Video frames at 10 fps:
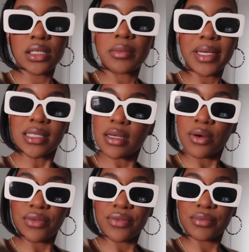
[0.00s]
to myself.
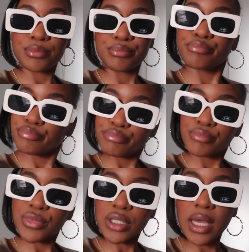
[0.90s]

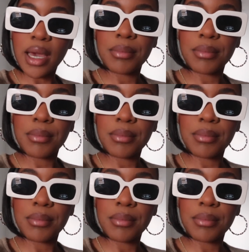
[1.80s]
So yeah.